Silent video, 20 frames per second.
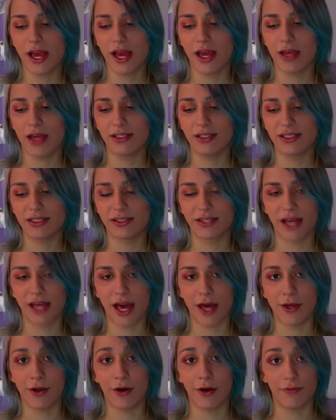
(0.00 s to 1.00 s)

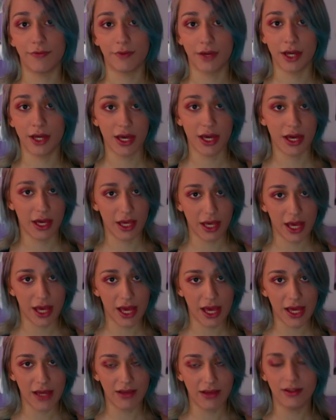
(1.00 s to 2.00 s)
instead of
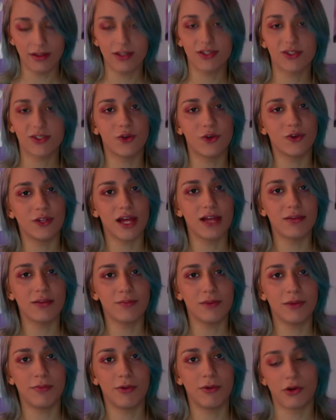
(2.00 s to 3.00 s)
hate so that
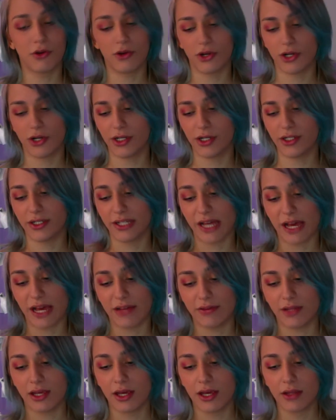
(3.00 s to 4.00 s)
people learn that
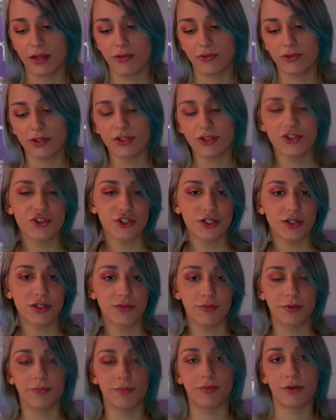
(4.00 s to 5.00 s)
transgender
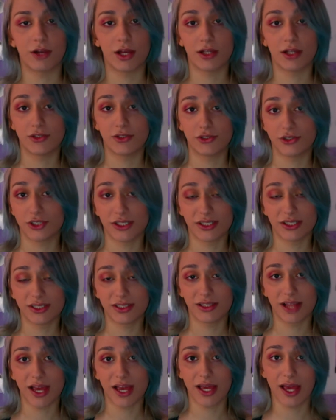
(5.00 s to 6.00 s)
people are just
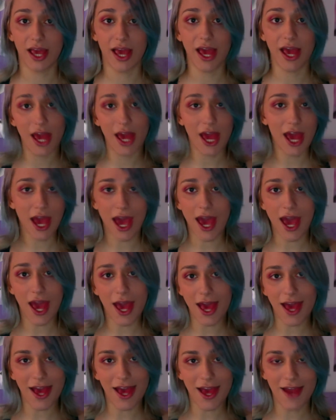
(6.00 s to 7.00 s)
like
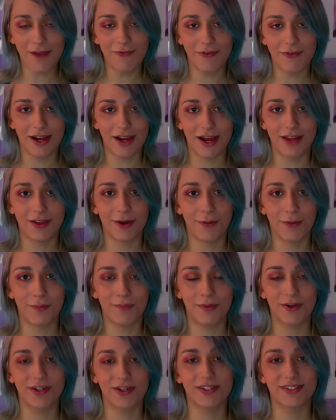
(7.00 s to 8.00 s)
every other
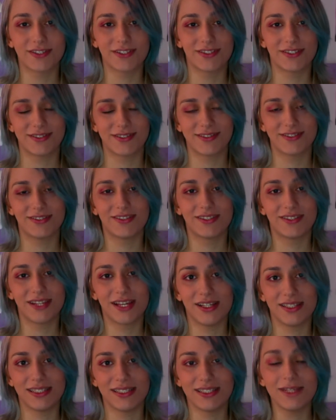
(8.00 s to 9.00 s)
person.
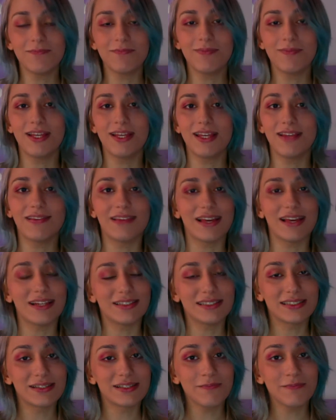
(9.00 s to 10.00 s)
They simply take
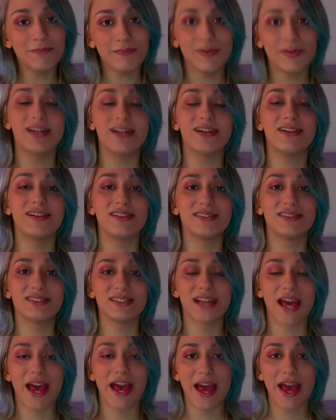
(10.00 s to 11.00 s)
some pills
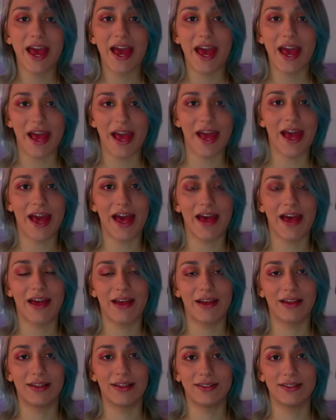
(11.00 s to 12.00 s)

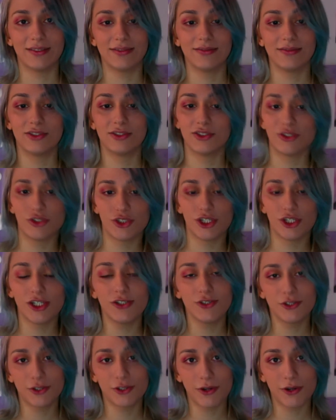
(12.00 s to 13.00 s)
and
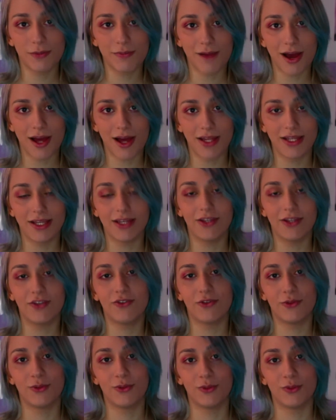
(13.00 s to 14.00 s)
change their body
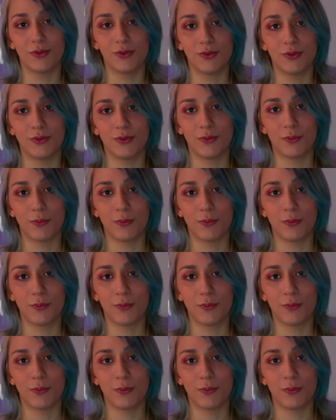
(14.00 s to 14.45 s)
to